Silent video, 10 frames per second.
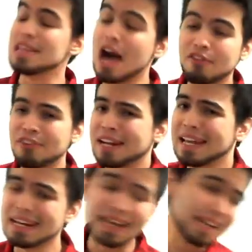laugh at
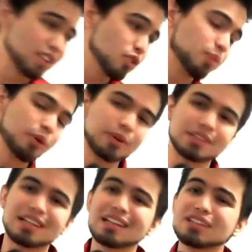it, and then you'll probably
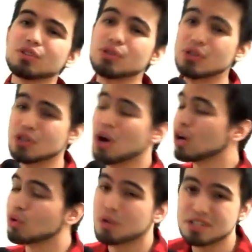tell it to your
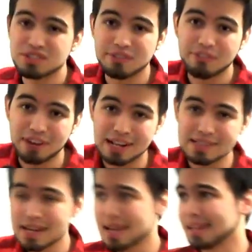non-Christian
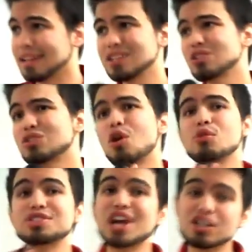friends, and then you'll
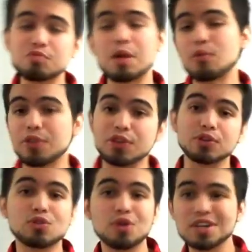go judge me with
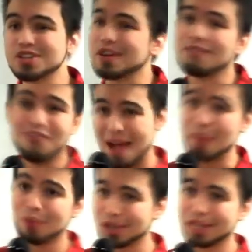your Christian
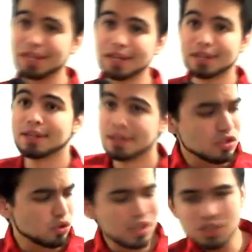family.
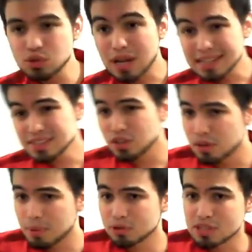So did you guys
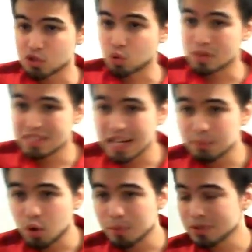hear about the
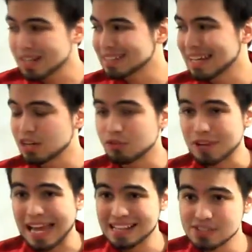suicide bomber that died of
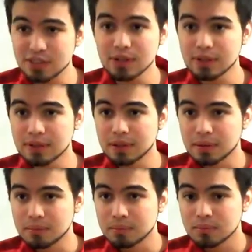cancer?
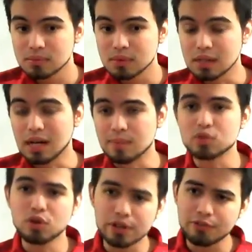
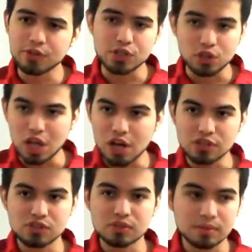I'm sorry for your
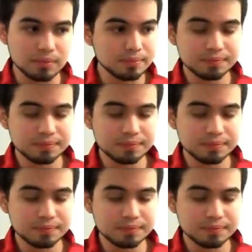loss.